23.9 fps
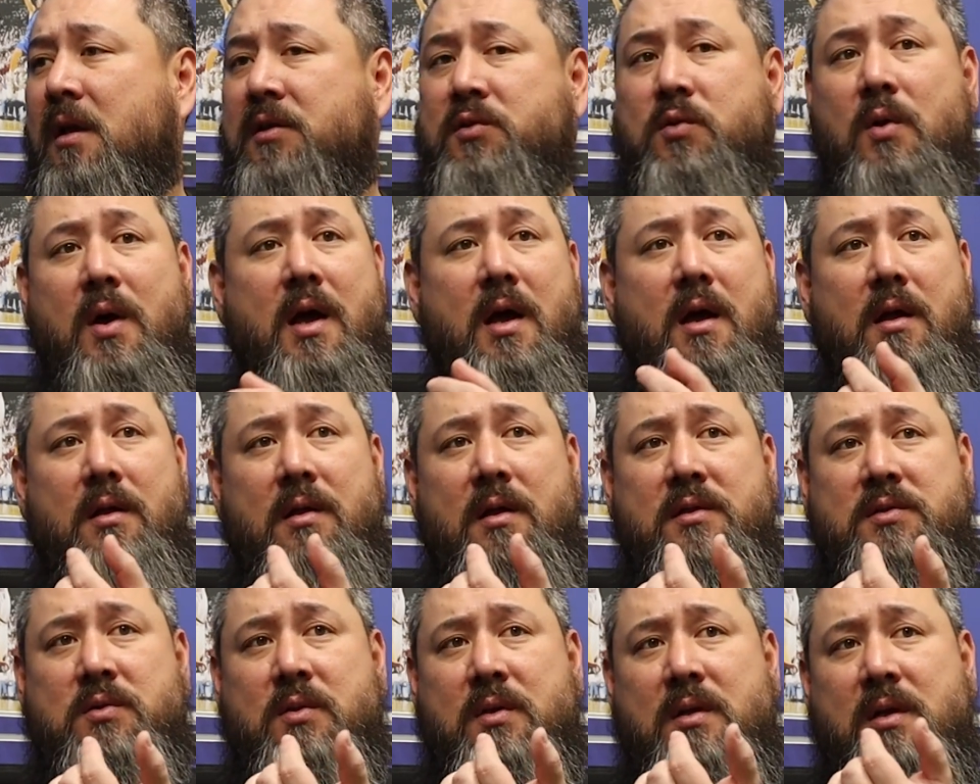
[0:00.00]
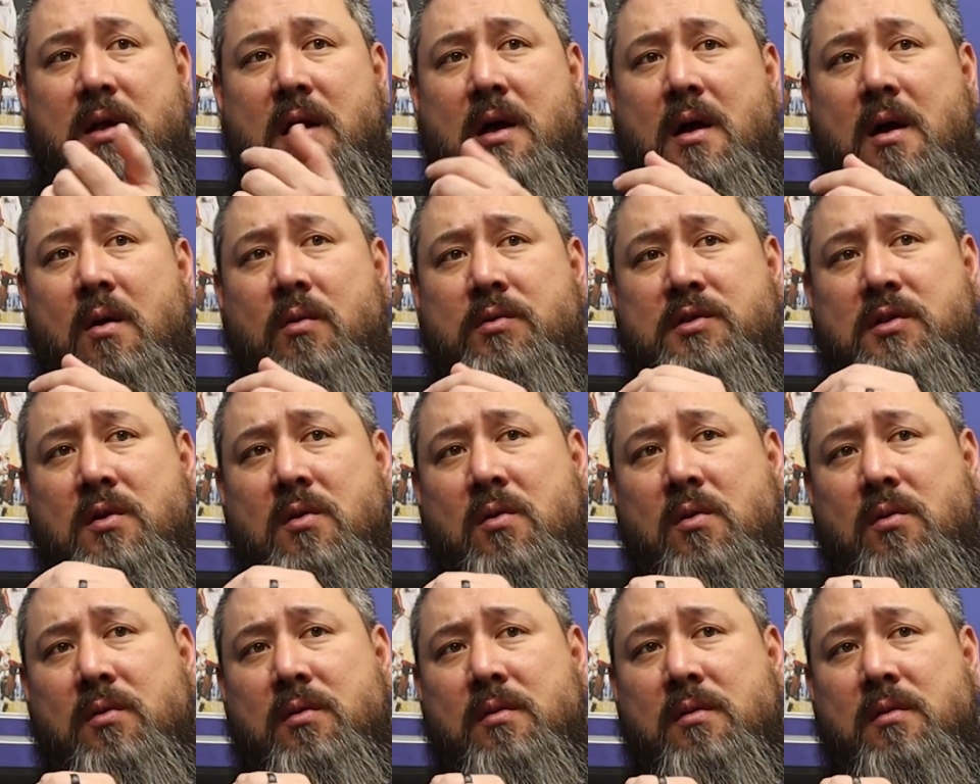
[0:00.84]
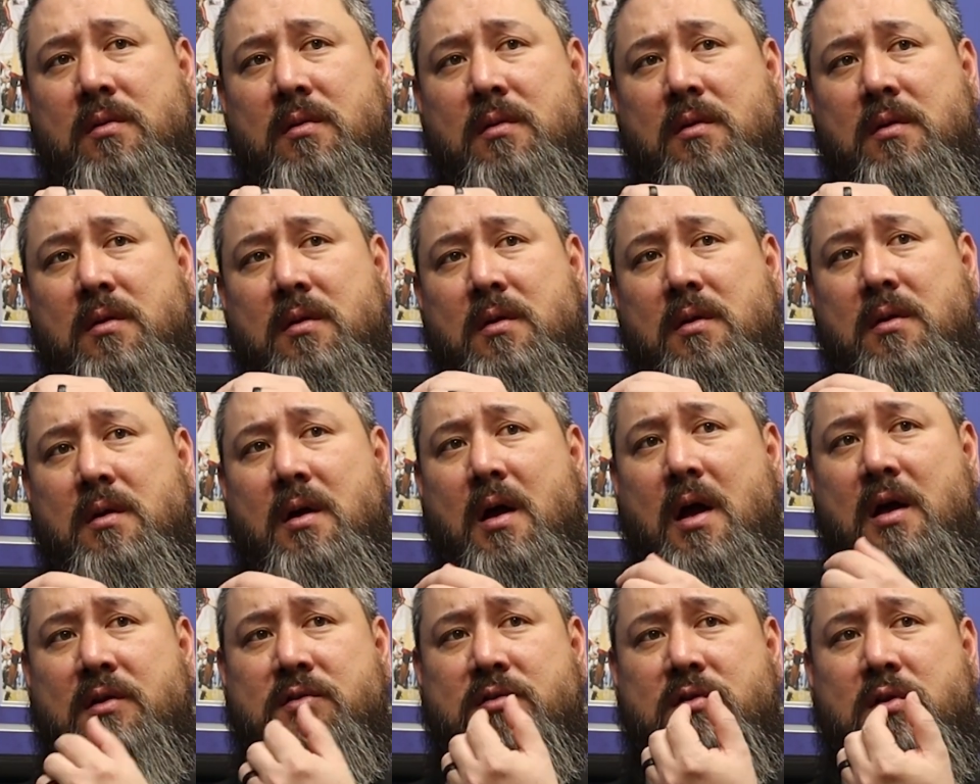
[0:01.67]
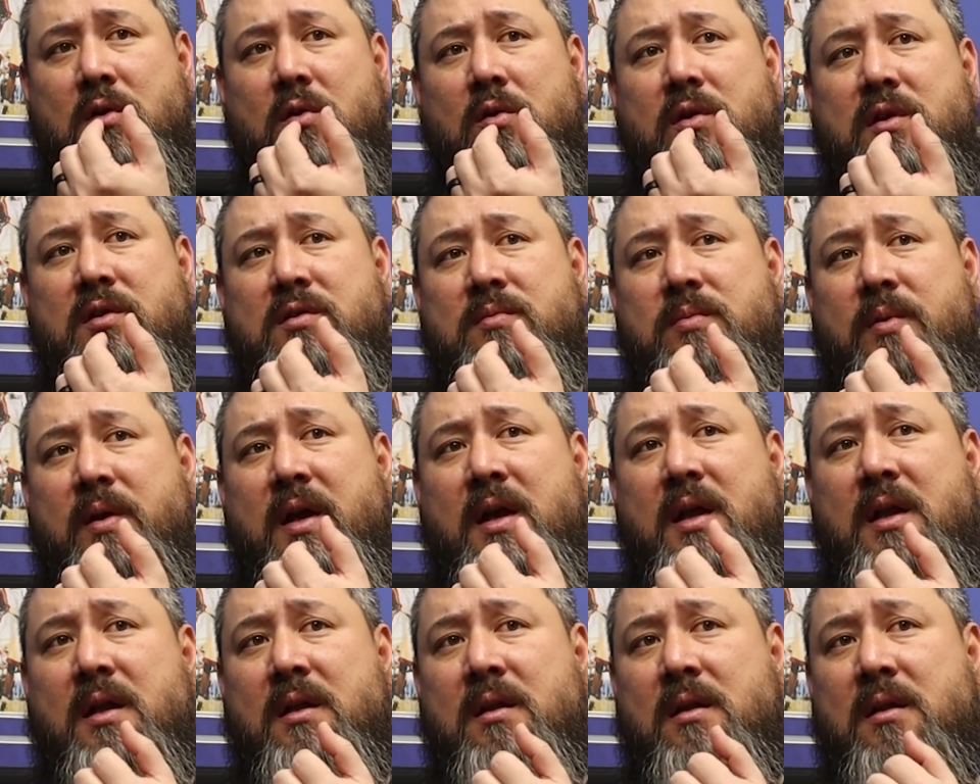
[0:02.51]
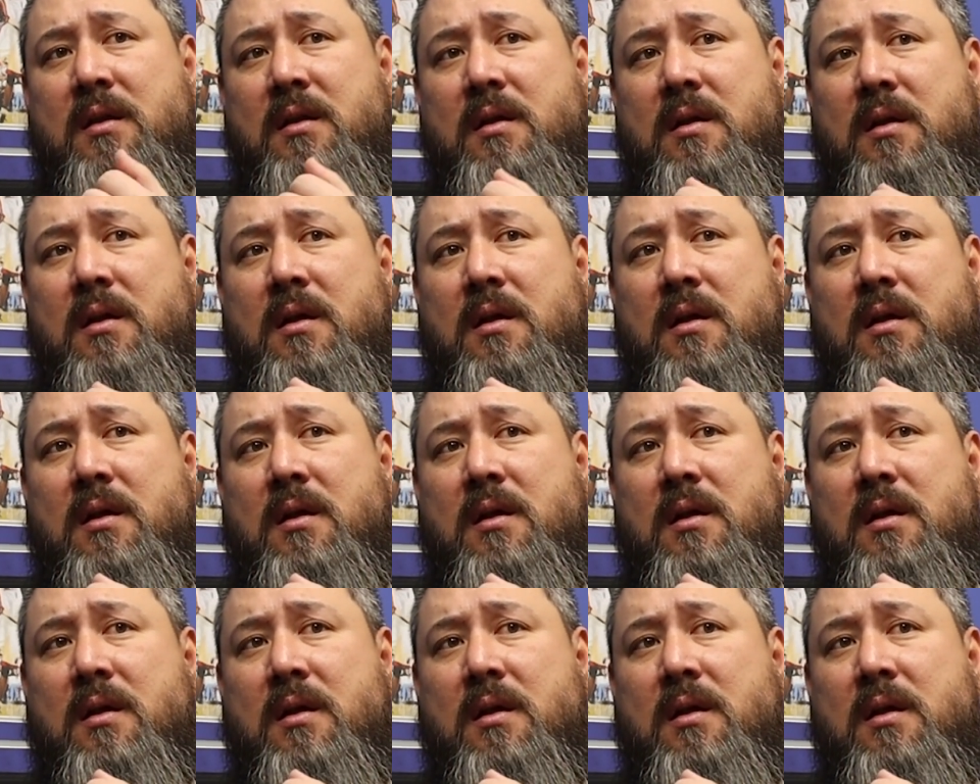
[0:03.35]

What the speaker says: That's what I was told. I was told he's playing.